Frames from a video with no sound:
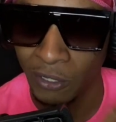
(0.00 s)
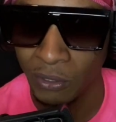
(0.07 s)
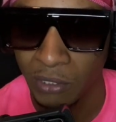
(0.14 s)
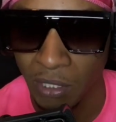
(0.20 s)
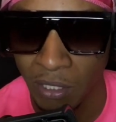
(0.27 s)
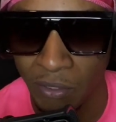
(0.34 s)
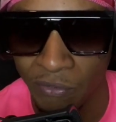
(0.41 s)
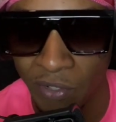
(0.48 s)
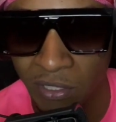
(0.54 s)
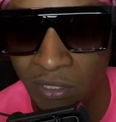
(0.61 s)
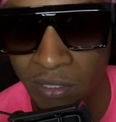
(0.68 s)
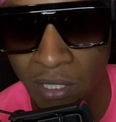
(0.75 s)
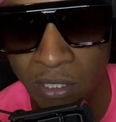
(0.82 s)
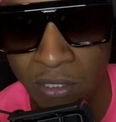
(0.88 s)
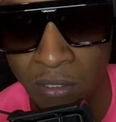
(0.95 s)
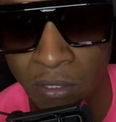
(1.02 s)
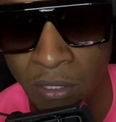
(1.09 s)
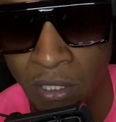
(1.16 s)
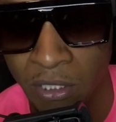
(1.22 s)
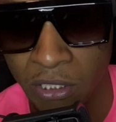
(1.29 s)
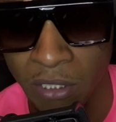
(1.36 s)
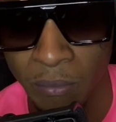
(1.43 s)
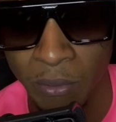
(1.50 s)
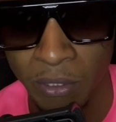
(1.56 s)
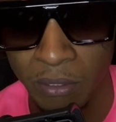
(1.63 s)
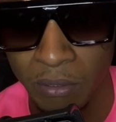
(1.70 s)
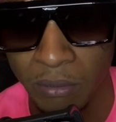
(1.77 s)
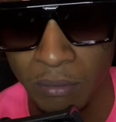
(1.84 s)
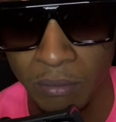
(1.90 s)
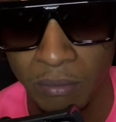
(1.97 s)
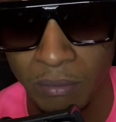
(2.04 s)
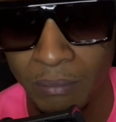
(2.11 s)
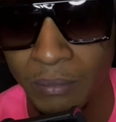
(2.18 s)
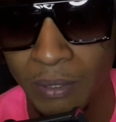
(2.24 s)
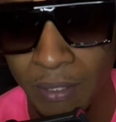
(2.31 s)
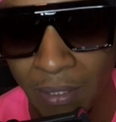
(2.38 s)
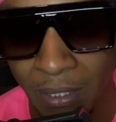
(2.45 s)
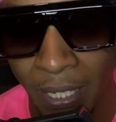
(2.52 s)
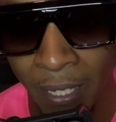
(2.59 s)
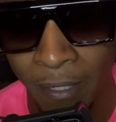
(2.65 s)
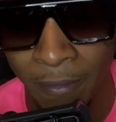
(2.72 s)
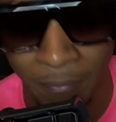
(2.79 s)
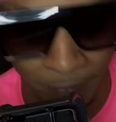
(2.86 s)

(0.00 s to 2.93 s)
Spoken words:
take an investigation and all that shit, but damn,